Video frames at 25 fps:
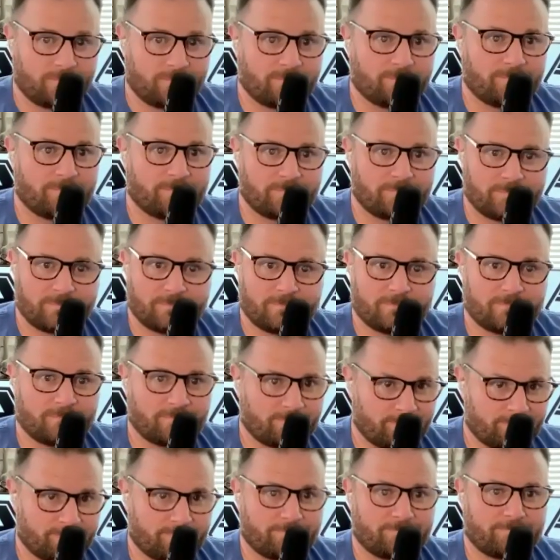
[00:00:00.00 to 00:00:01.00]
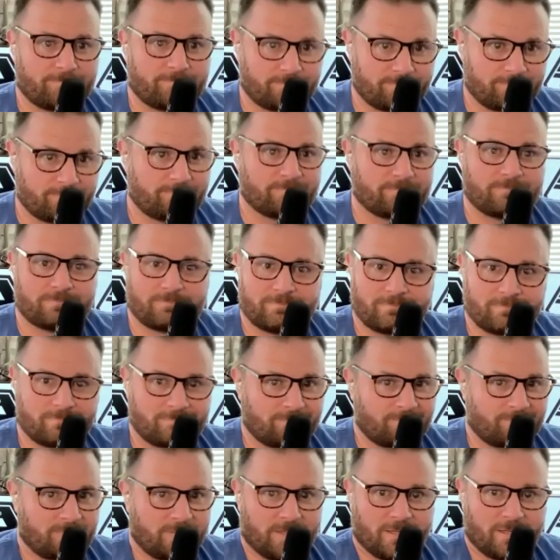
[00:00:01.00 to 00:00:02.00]
a good Samaritan, and
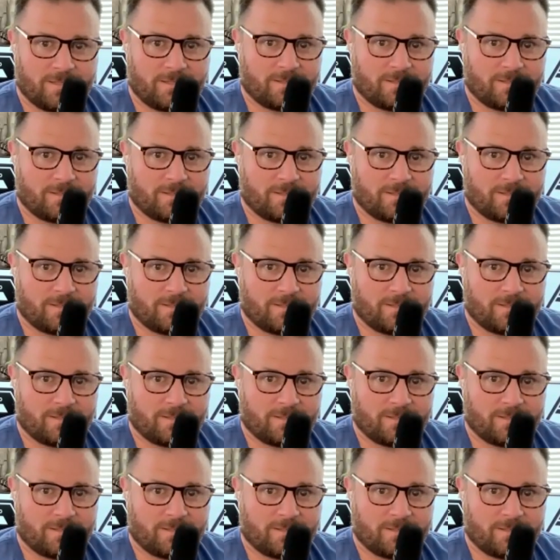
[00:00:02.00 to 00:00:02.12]
business will